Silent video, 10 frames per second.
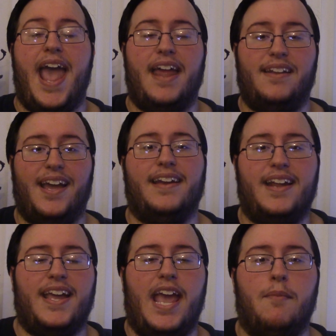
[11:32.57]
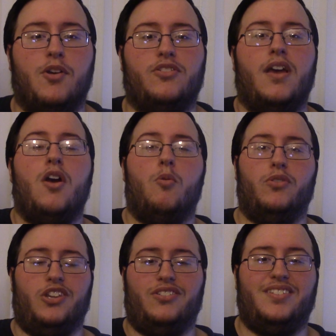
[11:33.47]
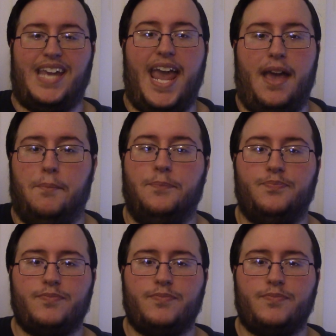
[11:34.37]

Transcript: And 99 Gamers was a scam.